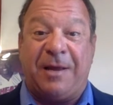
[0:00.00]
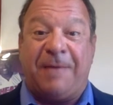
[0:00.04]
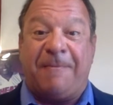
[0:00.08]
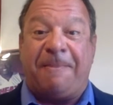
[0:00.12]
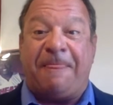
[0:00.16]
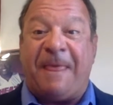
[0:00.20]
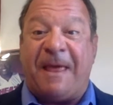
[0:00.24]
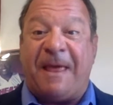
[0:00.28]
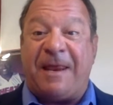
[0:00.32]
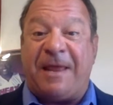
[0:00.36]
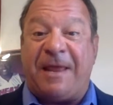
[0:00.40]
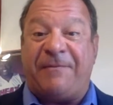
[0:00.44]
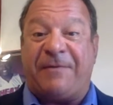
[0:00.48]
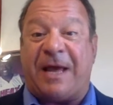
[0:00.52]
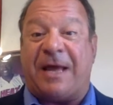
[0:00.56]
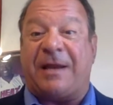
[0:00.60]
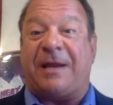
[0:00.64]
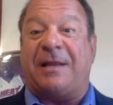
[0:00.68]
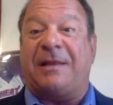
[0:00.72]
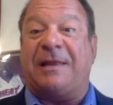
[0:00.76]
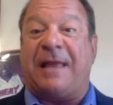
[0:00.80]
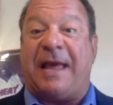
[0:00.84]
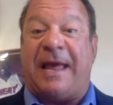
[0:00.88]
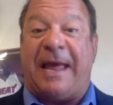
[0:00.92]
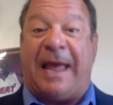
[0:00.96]
then they've got to
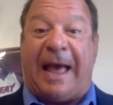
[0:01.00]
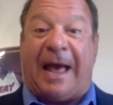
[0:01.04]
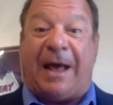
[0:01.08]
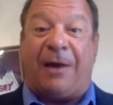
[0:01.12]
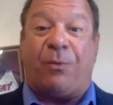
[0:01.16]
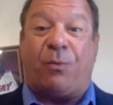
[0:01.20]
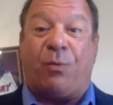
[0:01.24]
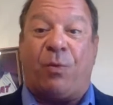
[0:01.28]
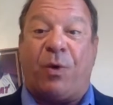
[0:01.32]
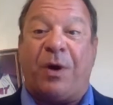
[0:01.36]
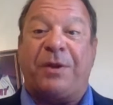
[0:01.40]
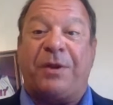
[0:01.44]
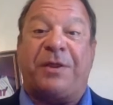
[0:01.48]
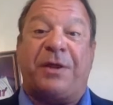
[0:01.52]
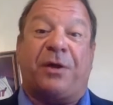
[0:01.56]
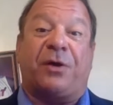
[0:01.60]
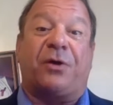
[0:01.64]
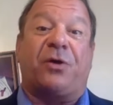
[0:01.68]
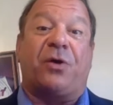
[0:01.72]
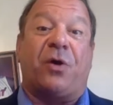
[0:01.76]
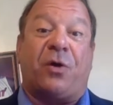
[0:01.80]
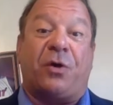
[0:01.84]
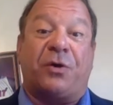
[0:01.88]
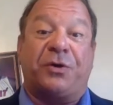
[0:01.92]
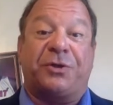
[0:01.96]
lay out what their
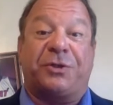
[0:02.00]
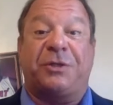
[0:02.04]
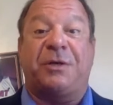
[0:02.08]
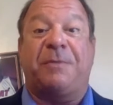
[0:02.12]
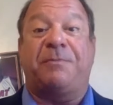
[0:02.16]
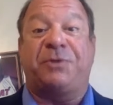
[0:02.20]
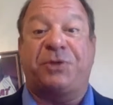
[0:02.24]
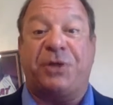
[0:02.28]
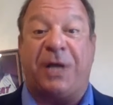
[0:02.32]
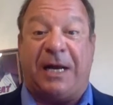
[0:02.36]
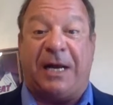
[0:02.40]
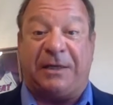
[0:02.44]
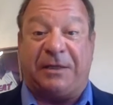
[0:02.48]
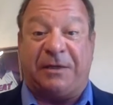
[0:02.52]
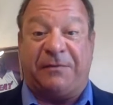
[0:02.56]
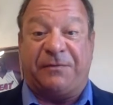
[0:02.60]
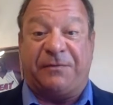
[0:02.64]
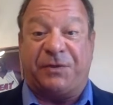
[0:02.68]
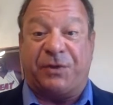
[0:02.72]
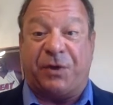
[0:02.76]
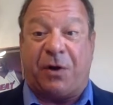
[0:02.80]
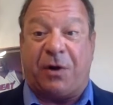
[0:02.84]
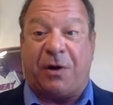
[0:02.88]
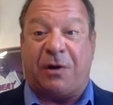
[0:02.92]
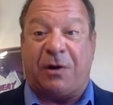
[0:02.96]
goals and
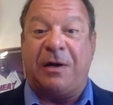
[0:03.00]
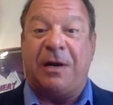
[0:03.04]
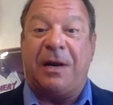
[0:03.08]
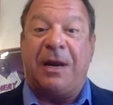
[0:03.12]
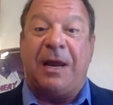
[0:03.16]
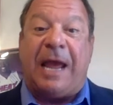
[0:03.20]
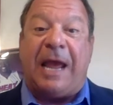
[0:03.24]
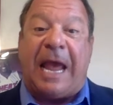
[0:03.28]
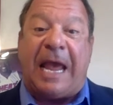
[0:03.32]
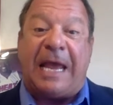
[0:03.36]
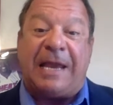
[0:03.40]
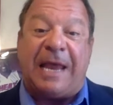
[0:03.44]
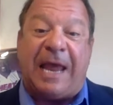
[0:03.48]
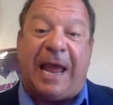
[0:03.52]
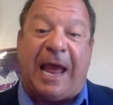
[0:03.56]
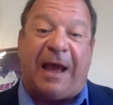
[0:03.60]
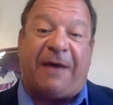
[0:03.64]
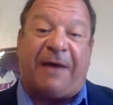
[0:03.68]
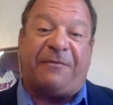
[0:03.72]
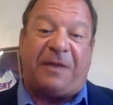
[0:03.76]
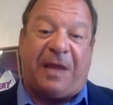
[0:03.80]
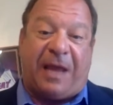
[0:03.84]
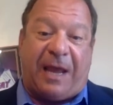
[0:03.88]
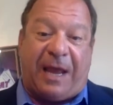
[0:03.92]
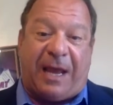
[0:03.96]
objectives are, and they
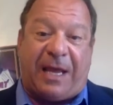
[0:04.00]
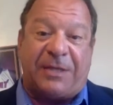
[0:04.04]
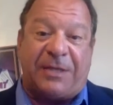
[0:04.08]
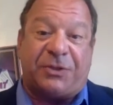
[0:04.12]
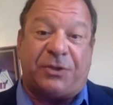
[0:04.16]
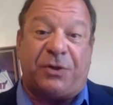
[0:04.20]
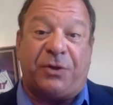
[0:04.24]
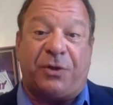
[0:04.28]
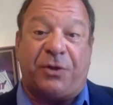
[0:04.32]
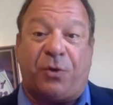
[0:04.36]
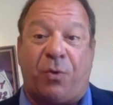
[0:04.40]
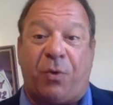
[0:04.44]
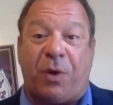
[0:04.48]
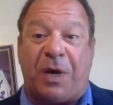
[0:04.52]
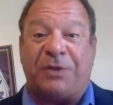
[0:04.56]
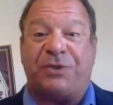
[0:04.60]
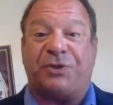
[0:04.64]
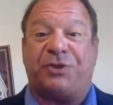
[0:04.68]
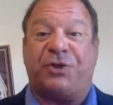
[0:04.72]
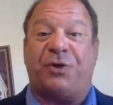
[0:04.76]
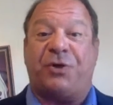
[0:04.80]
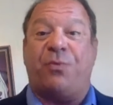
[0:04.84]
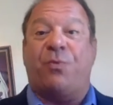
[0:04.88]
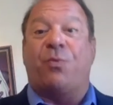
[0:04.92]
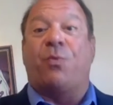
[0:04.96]
have to answer the
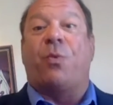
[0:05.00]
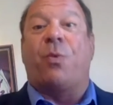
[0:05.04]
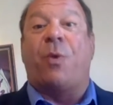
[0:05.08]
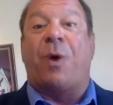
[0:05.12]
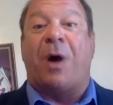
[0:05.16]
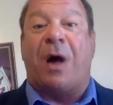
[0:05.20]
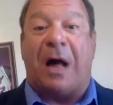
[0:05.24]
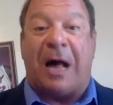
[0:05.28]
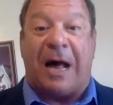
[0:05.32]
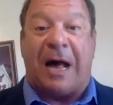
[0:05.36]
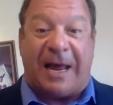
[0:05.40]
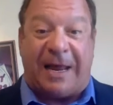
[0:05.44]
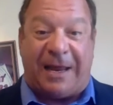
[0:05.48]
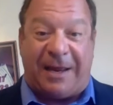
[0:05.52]
question, why?